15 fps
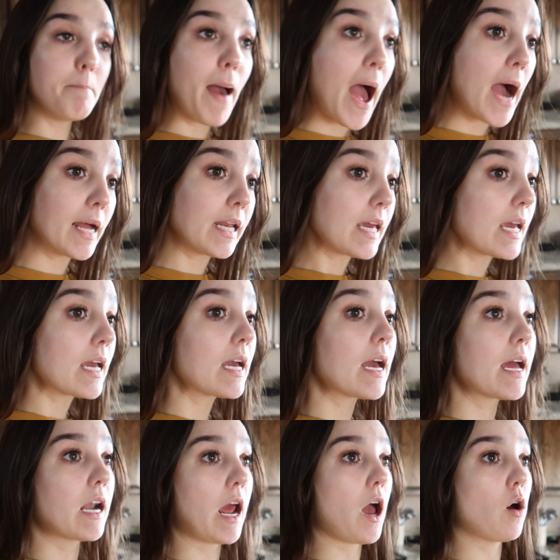Maddie
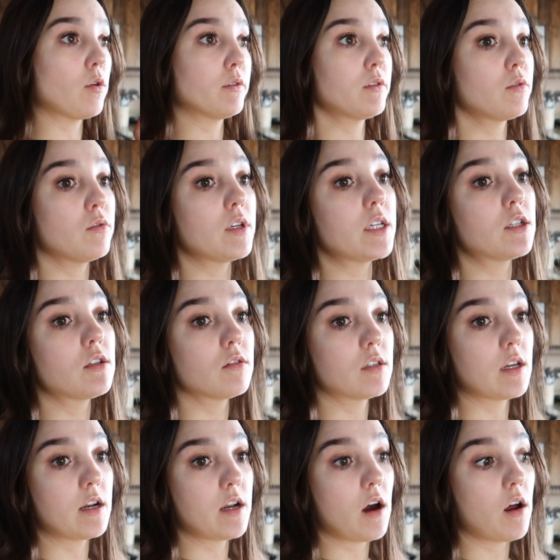and I also need to
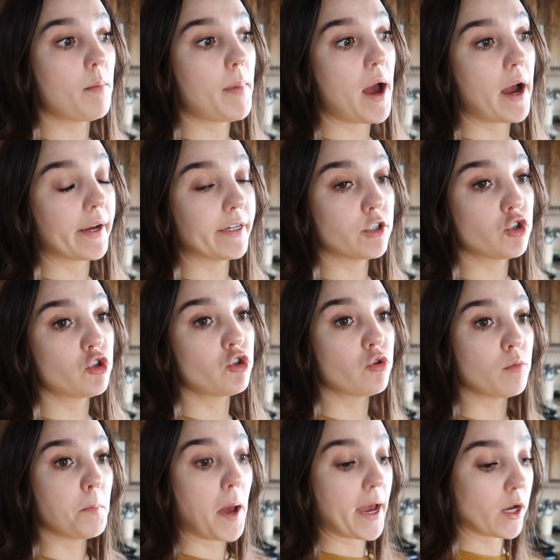send out a package
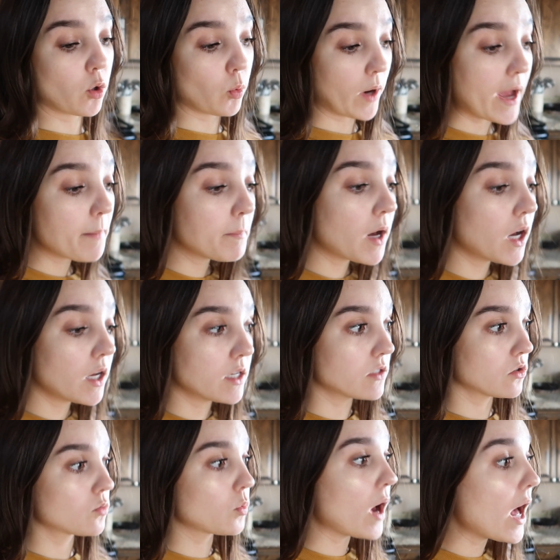to my grandma
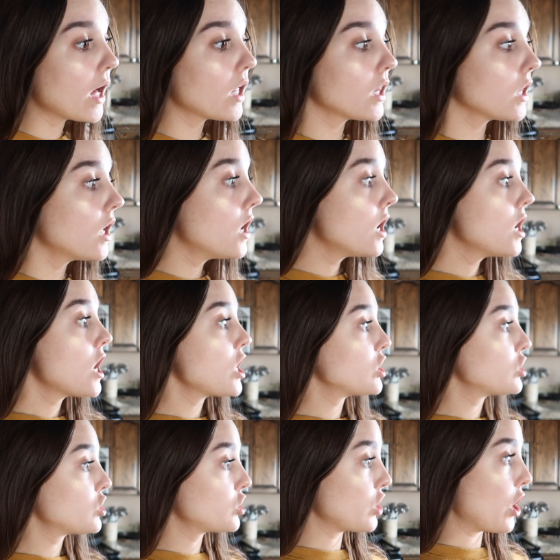as well.
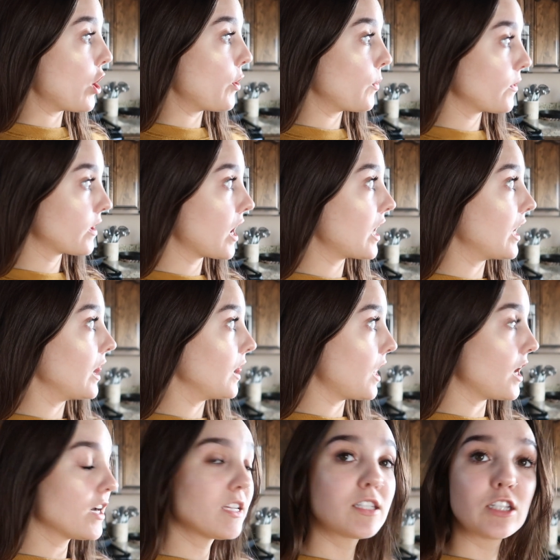So we got a
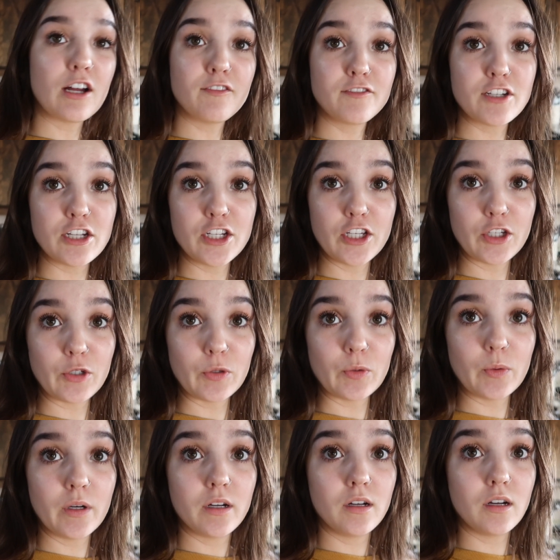lot of stuff to
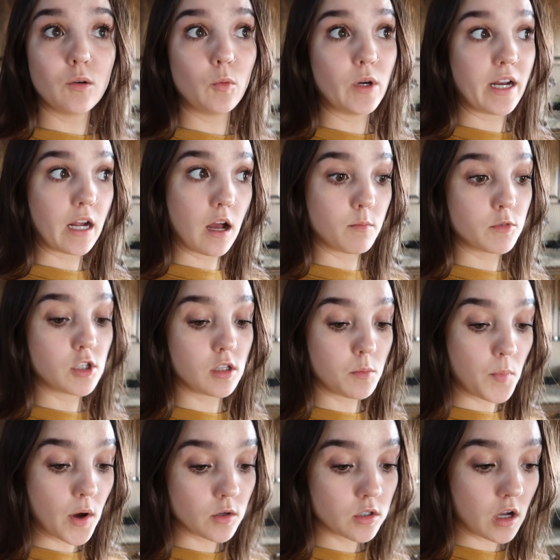do when it comes to
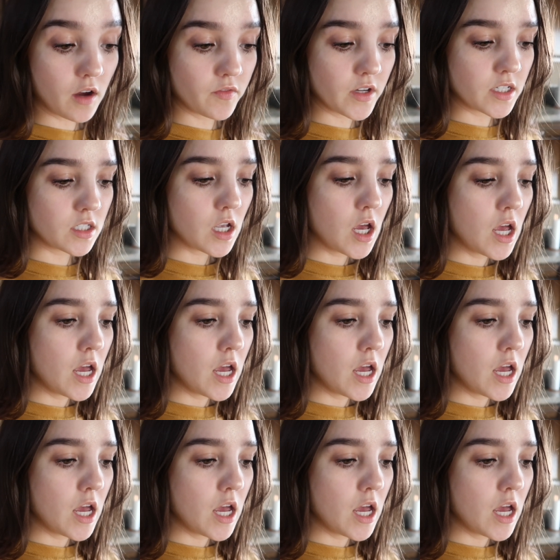the post office.